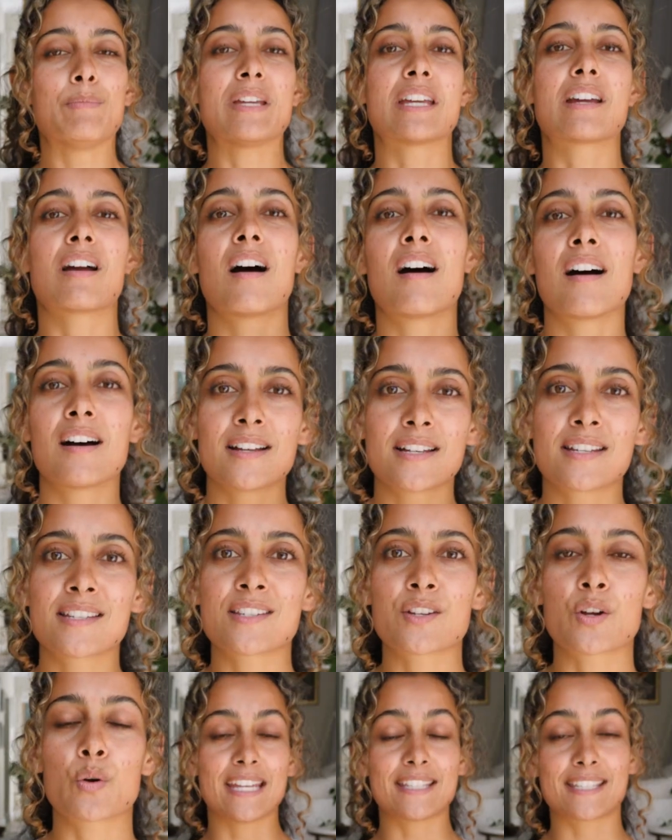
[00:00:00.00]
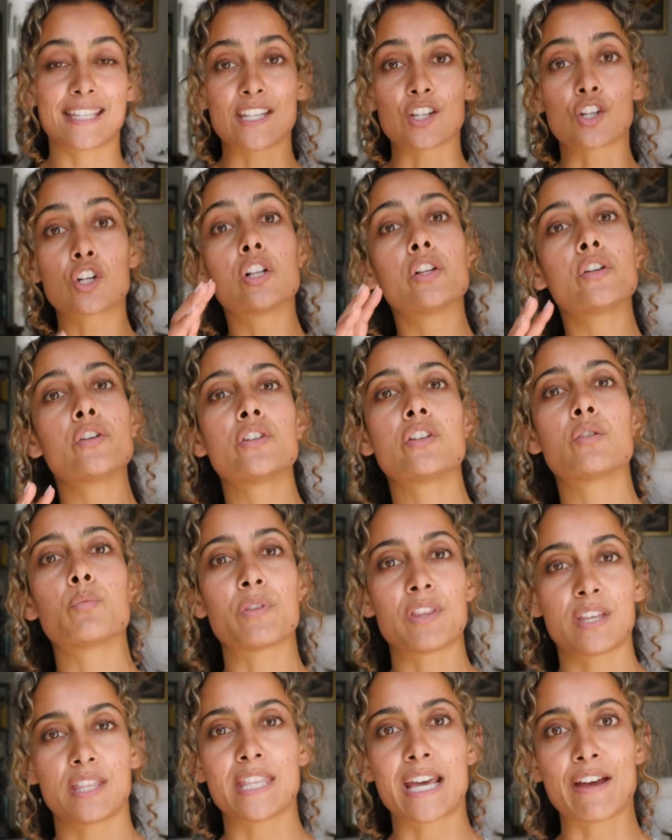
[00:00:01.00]
because it's included
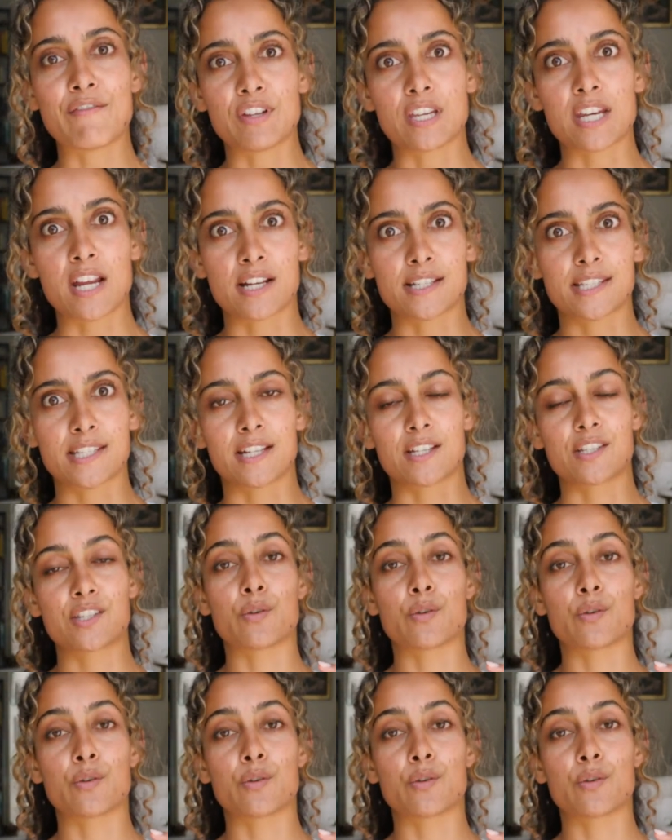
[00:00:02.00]
within that vinyasa.